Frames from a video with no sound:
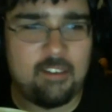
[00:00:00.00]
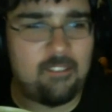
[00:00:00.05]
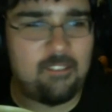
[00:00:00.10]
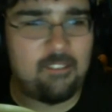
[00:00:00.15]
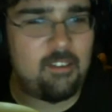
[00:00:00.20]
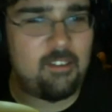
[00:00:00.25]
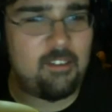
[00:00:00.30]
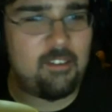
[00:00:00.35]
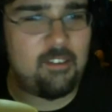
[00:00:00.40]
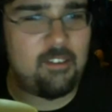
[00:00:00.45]

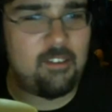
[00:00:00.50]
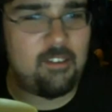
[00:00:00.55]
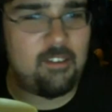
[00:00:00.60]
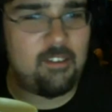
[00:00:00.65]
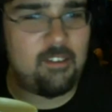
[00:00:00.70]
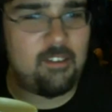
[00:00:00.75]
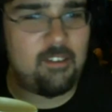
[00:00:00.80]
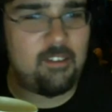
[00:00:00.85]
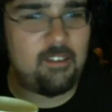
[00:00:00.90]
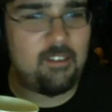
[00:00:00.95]
VVV,
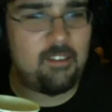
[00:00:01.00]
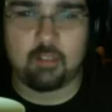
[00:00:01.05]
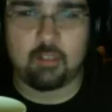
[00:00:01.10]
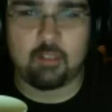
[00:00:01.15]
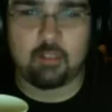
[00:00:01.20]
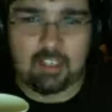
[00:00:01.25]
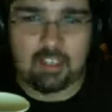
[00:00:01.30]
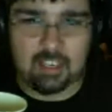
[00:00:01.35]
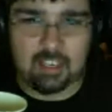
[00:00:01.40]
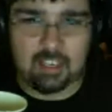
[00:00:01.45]
you
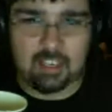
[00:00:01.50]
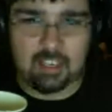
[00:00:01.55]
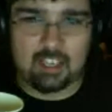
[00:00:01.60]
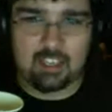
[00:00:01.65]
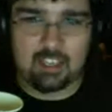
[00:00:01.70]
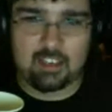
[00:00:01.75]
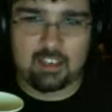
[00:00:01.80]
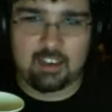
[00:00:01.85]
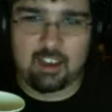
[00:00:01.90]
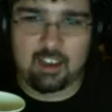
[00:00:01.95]
only
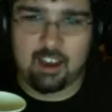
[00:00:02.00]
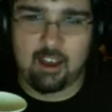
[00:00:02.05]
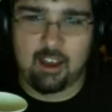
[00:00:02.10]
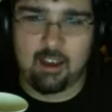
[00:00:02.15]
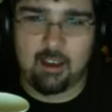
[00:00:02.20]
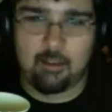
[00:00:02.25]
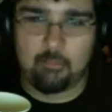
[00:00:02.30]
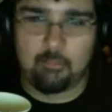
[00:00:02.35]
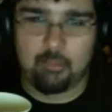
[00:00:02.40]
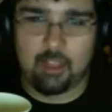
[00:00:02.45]
need
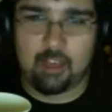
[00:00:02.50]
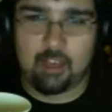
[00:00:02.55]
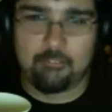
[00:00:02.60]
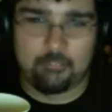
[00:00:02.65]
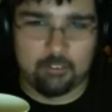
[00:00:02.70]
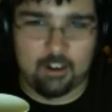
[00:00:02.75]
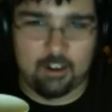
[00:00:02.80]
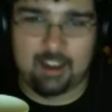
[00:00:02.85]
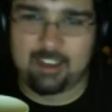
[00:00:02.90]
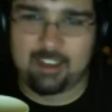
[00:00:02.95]

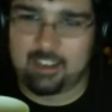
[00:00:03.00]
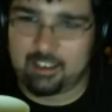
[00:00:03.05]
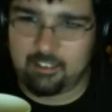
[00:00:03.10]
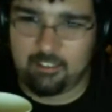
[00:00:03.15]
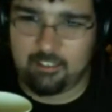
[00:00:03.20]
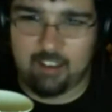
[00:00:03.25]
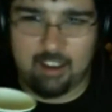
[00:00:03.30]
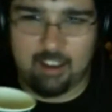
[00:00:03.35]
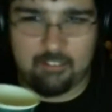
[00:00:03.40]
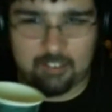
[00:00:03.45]
left, right, and a
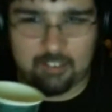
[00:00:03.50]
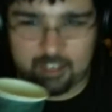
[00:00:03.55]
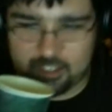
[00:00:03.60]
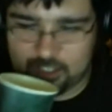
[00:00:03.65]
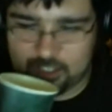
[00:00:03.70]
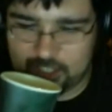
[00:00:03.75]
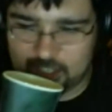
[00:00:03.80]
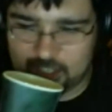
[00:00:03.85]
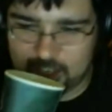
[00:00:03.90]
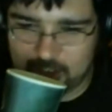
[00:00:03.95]
gravity
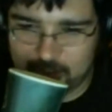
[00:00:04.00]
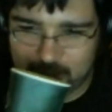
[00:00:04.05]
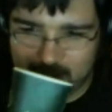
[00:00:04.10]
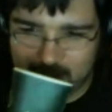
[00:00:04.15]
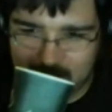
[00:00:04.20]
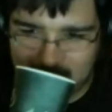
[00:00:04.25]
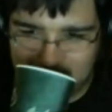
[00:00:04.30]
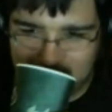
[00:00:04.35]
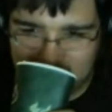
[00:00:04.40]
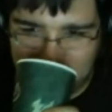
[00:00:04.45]
shift.